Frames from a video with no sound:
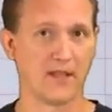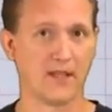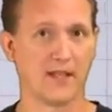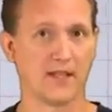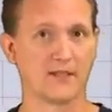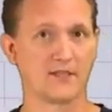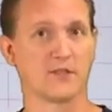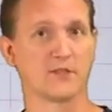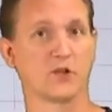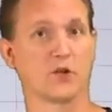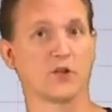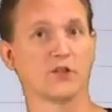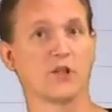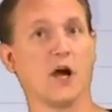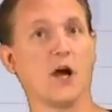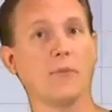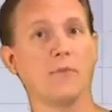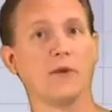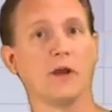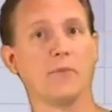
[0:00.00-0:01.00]
And since our
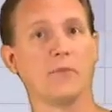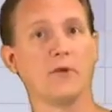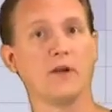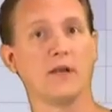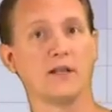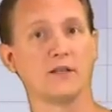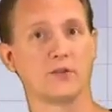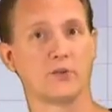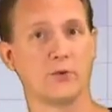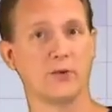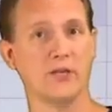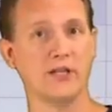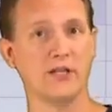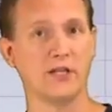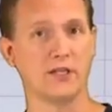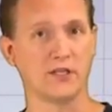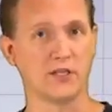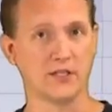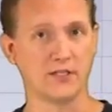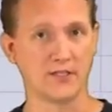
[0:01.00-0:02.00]
top number has three
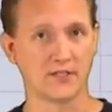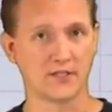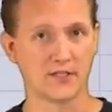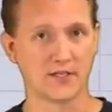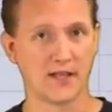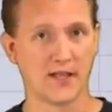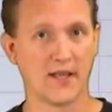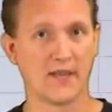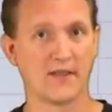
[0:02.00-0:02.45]
digits,